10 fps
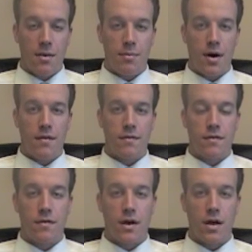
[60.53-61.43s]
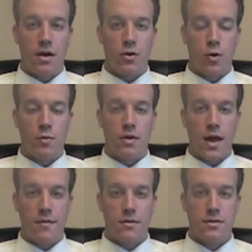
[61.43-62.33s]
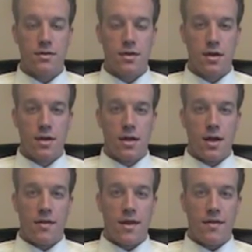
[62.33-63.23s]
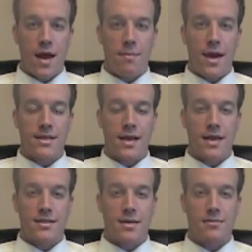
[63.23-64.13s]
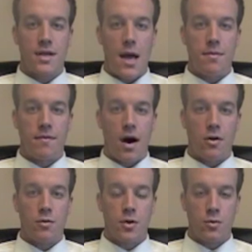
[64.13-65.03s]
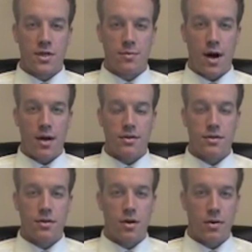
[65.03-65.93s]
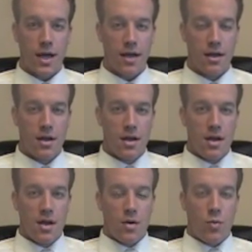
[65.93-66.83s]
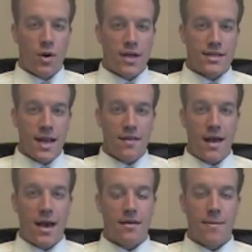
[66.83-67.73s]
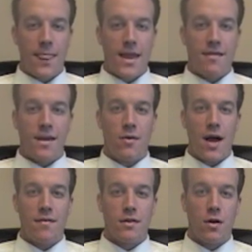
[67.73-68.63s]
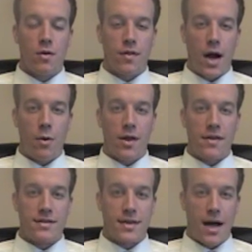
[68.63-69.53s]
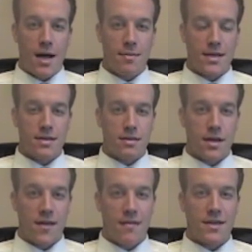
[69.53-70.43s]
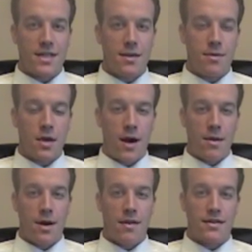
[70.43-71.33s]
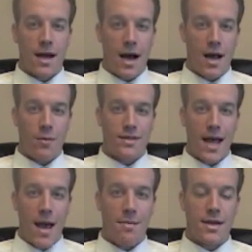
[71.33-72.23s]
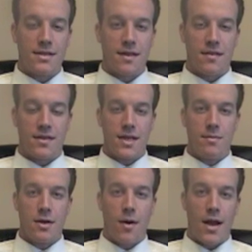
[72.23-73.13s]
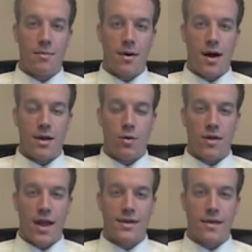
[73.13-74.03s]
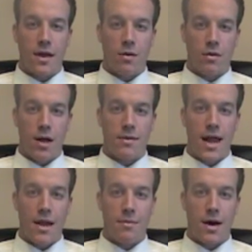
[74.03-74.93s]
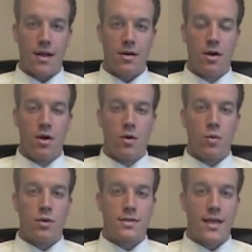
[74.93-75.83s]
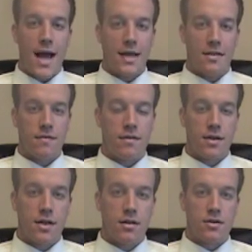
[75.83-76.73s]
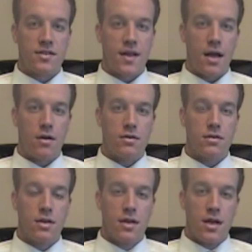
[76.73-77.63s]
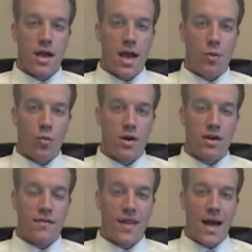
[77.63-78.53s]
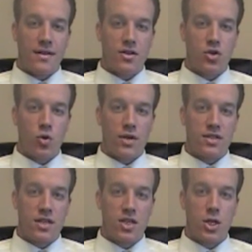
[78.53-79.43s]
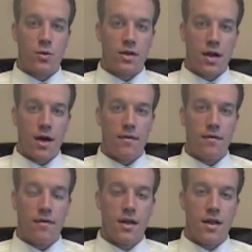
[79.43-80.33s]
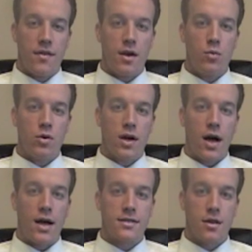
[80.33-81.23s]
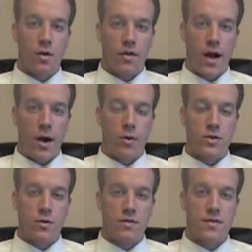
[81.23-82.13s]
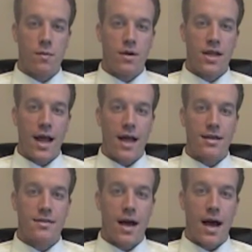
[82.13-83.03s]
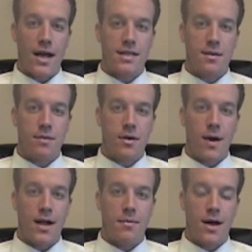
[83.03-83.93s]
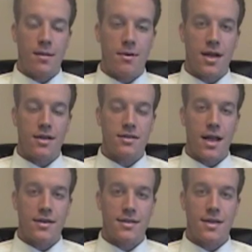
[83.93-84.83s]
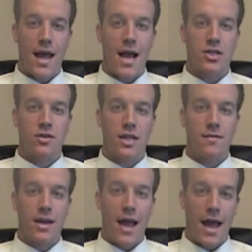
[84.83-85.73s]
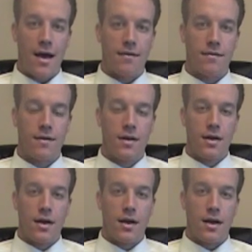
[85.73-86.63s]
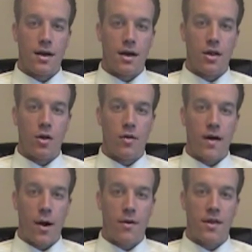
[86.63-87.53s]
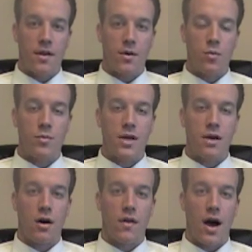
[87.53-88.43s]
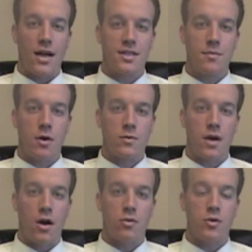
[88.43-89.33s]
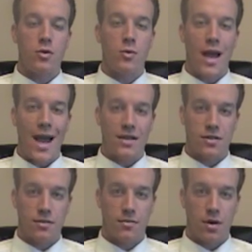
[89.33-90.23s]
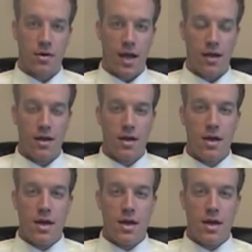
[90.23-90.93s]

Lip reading: above normal levels, then that patient has some type of autoimmune response, okay? When I say that, if they don't have a low thyroid at this time, basically if they have a TPO antibody that's high, what's happening is that the TPO antibody or the anti-thyroid globulin antibody will attack the follicular cells, and when that destroys tissue enough, then it will cause a low thyroid. So if somebody has a high TPO antibody but that doesn't actually even have a low thyroid, then it will be called Hashimoto's autoimmune reaction, okay?